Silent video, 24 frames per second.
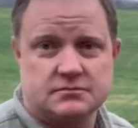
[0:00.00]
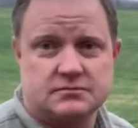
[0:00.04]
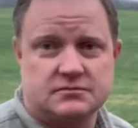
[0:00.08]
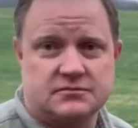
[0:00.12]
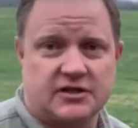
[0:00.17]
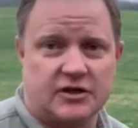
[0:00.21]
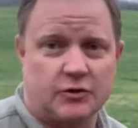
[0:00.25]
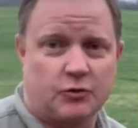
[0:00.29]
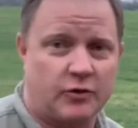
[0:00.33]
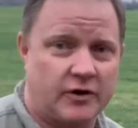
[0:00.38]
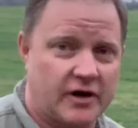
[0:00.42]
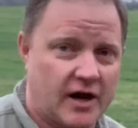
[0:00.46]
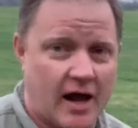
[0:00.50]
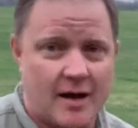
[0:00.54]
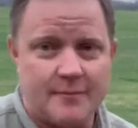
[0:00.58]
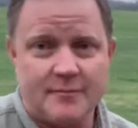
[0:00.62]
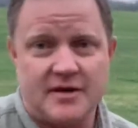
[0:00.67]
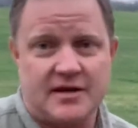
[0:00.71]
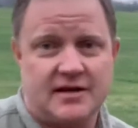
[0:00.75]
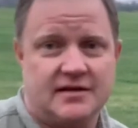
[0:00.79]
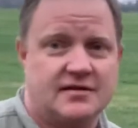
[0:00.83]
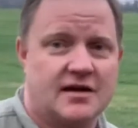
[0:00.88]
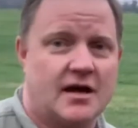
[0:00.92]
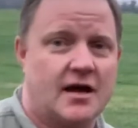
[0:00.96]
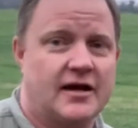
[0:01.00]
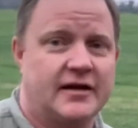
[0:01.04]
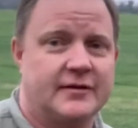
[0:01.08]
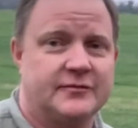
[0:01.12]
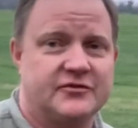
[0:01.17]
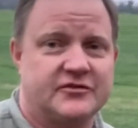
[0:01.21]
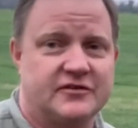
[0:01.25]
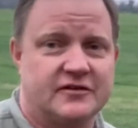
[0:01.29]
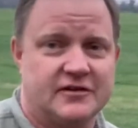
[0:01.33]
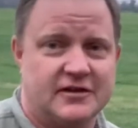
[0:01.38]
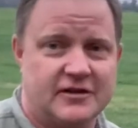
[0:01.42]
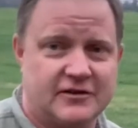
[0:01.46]
There were not many times
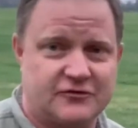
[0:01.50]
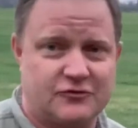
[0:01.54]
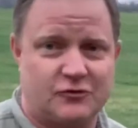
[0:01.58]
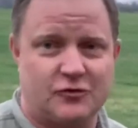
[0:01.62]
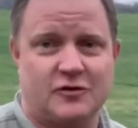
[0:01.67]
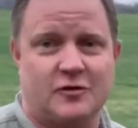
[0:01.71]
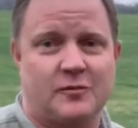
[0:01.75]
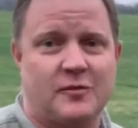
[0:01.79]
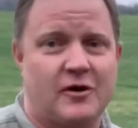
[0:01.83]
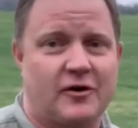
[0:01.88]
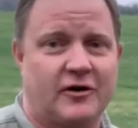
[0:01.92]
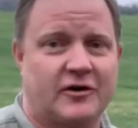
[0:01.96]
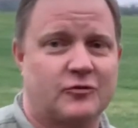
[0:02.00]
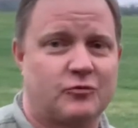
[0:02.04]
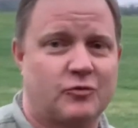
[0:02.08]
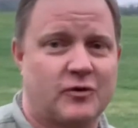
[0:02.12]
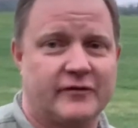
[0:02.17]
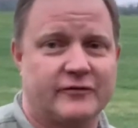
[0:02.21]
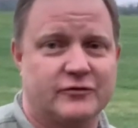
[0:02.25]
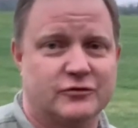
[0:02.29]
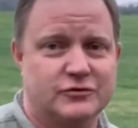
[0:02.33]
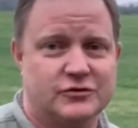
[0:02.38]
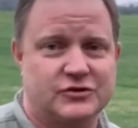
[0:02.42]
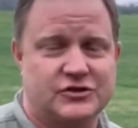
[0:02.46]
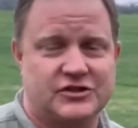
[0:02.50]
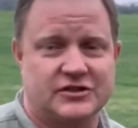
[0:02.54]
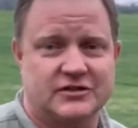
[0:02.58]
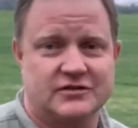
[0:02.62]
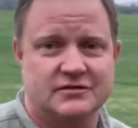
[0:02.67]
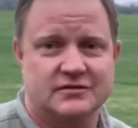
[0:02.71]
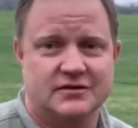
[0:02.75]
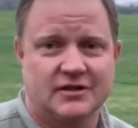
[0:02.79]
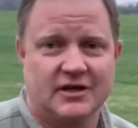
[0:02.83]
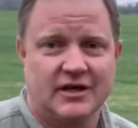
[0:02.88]
in the history of the American Revolution